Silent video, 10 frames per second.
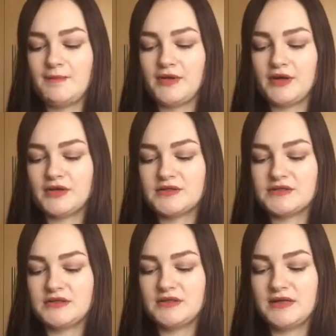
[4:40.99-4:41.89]

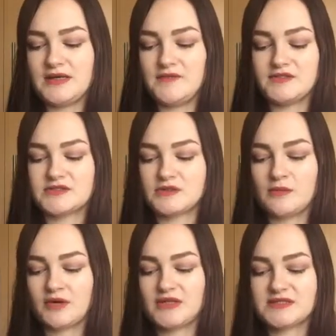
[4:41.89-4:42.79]
But even so,
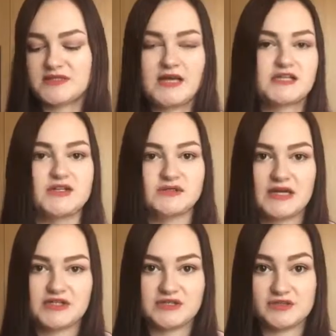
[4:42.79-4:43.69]
I'm going to just take 2
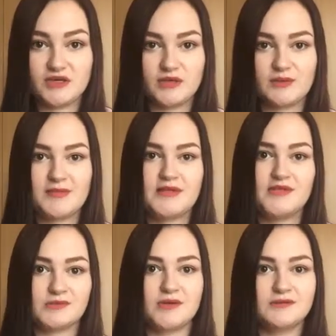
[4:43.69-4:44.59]
sachets on holiday with me and
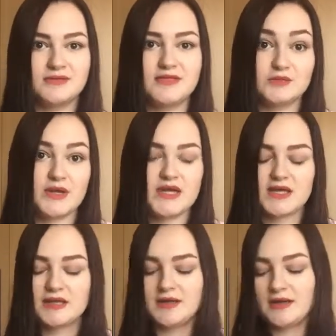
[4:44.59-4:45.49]
use one each week.